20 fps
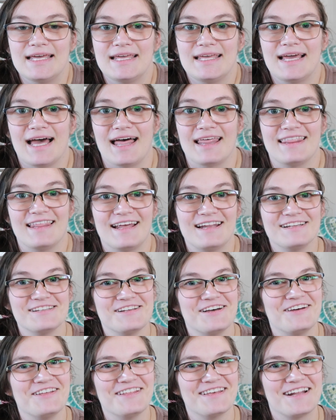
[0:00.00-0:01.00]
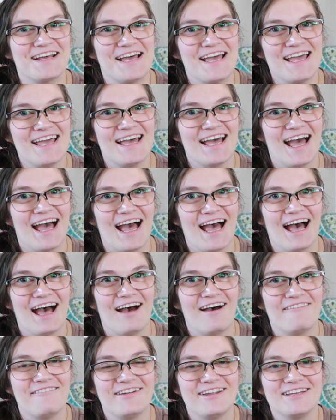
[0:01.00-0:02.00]
yeah, that is all that I
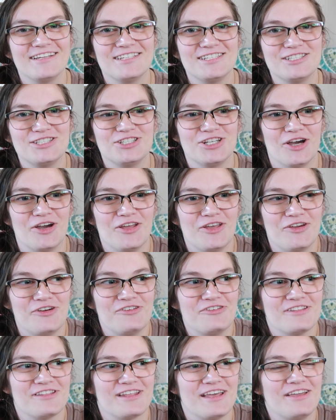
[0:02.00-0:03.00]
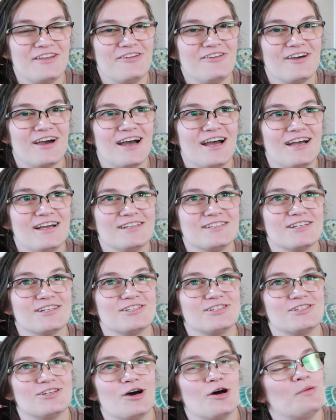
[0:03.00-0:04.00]
have to show you. Thank you guys
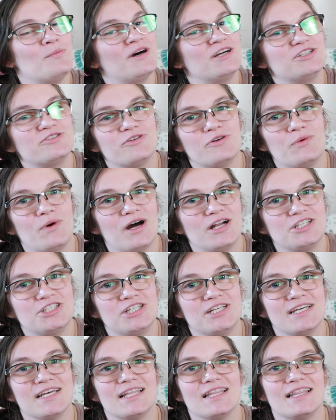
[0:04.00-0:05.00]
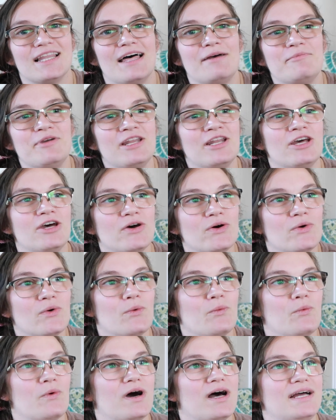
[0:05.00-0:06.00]
so much for watching. Let me know
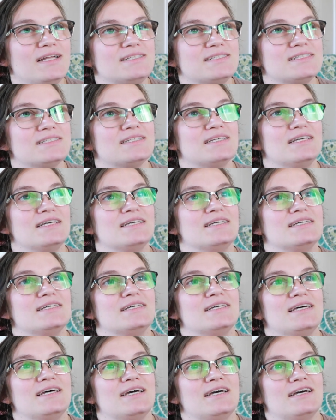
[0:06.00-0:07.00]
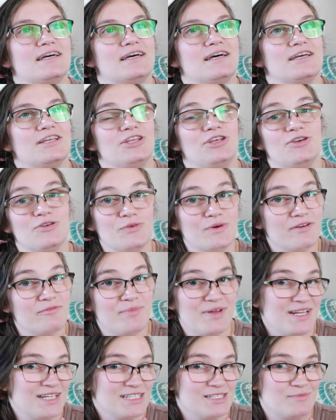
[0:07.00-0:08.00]
what you have
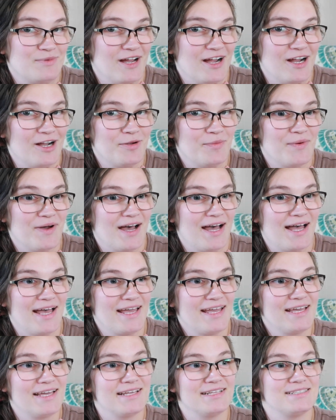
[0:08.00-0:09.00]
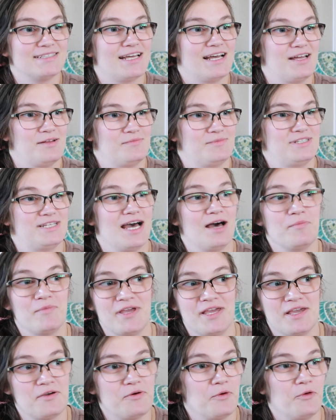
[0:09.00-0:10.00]
been inspired by. Tell
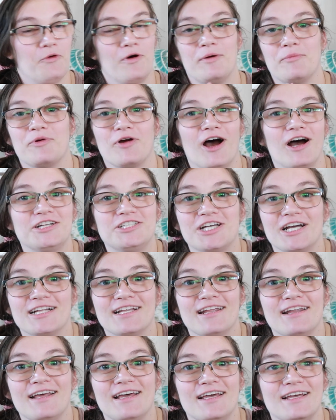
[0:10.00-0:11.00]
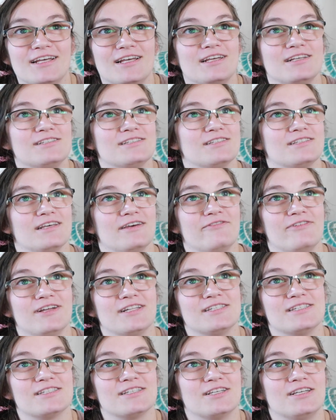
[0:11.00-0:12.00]
me what project it is, if
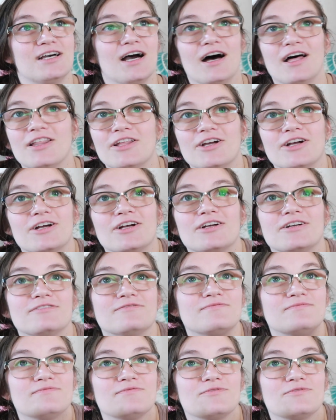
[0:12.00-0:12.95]
it's color